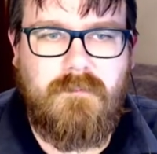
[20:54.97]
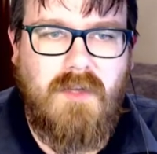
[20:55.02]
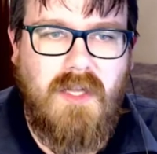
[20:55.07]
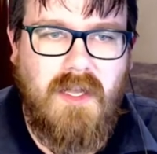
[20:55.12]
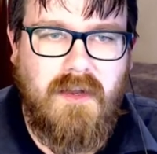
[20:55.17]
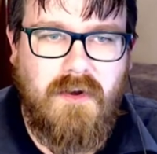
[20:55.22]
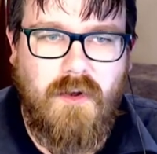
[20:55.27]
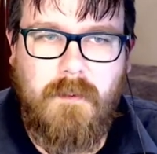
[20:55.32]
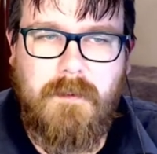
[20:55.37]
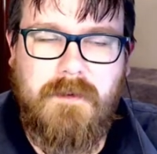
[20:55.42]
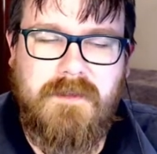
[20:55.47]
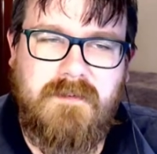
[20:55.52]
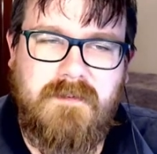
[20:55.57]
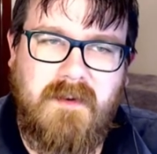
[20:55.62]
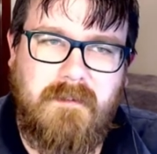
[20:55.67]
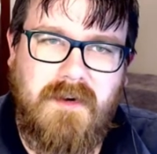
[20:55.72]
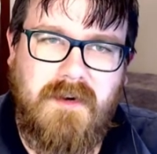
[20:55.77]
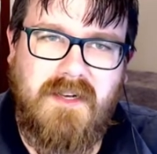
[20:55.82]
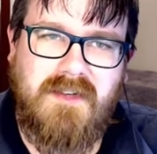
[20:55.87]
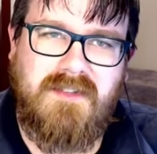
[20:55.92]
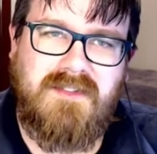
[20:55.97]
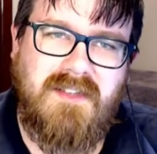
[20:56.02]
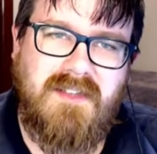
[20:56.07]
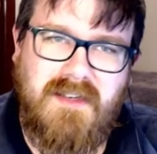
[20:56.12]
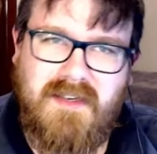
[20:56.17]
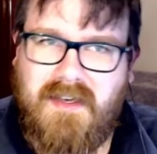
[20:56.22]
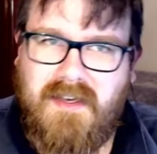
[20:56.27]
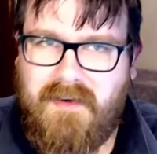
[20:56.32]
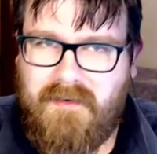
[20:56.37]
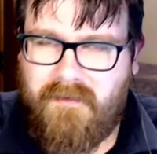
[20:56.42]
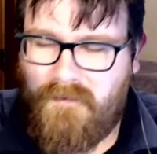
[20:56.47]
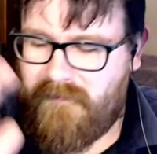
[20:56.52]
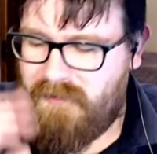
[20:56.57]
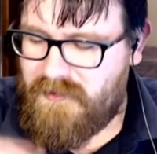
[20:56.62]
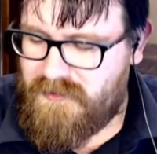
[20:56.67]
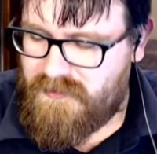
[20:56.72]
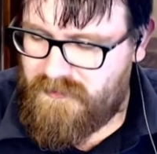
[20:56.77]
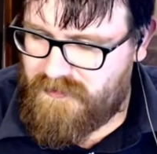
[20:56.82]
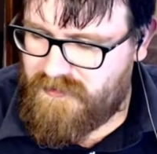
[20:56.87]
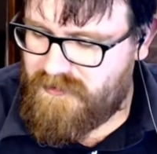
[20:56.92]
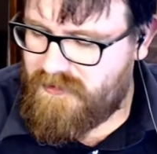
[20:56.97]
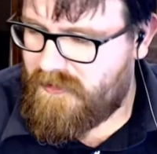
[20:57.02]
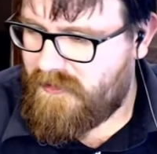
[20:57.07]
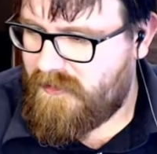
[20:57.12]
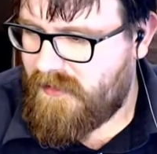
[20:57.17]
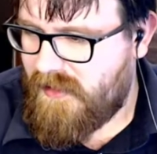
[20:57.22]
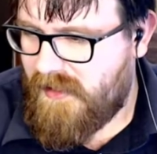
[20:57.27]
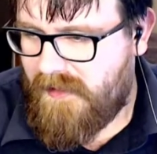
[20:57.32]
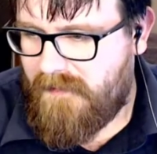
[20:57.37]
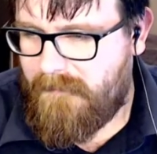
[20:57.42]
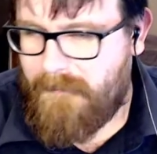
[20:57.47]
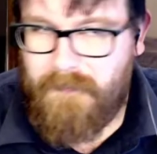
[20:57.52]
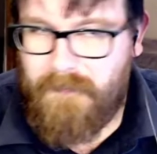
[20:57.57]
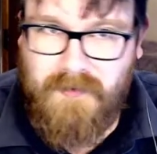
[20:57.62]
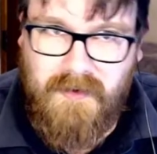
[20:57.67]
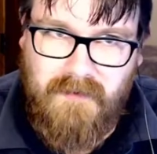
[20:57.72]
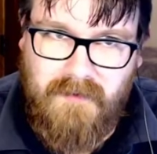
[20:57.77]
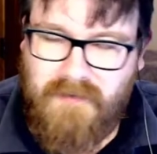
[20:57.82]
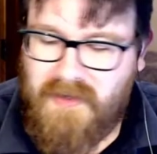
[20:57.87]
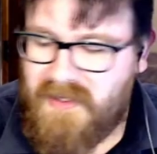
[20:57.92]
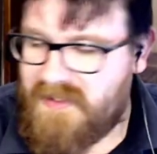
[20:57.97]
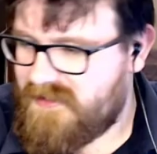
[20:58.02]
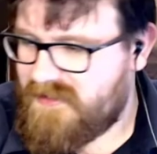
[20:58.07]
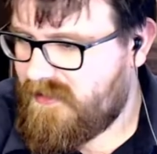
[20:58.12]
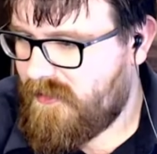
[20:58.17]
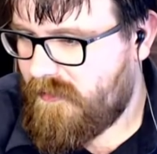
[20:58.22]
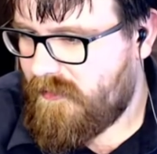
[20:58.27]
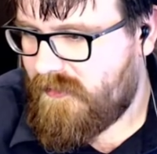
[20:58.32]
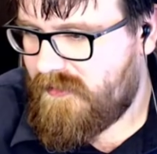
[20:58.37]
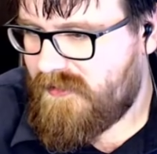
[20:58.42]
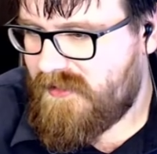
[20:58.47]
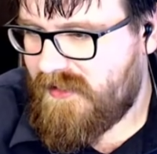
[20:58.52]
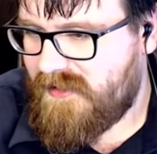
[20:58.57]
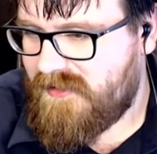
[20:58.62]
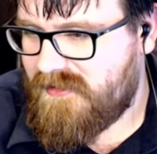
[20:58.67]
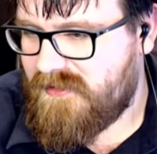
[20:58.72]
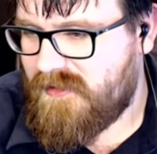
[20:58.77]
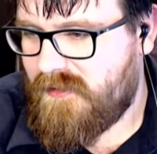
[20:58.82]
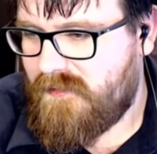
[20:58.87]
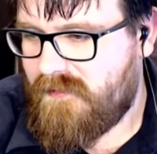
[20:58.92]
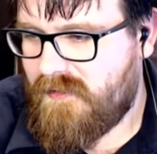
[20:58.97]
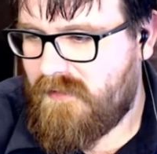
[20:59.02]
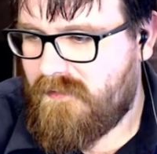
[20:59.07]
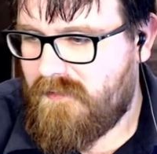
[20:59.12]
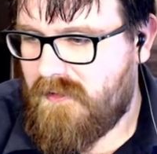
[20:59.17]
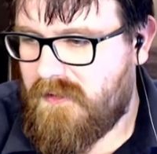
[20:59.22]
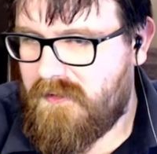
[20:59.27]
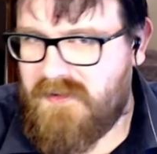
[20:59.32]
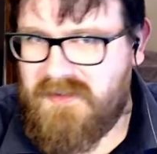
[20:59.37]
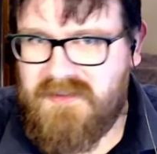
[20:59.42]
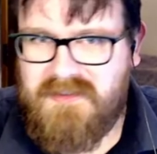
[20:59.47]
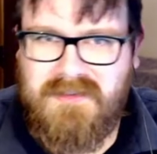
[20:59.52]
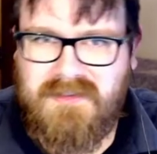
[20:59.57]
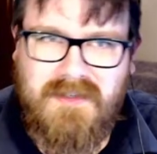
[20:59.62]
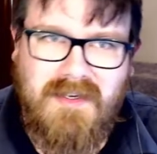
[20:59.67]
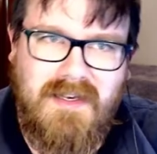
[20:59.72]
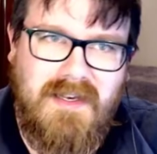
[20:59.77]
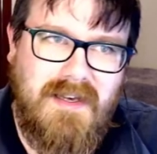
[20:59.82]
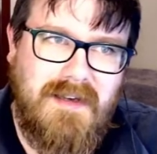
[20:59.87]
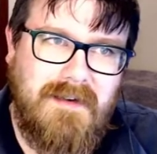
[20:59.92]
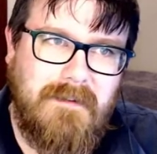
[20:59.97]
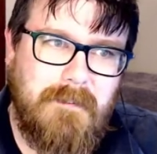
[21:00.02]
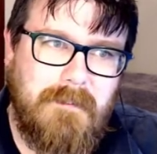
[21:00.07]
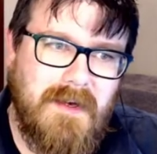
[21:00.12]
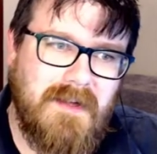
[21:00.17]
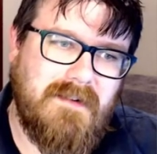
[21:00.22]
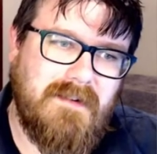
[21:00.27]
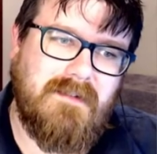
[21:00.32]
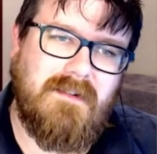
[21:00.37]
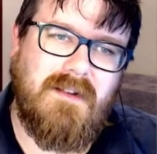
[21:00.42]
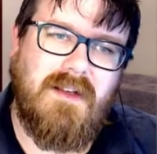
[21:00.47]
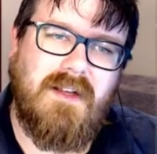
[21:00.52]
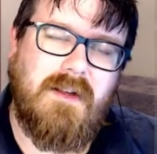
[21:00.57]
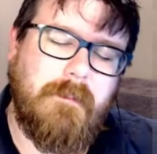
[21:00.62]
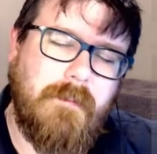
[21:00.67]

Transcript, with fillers: it opens my browser and Visual Studio, uh, VS Code takes over the focus, but I can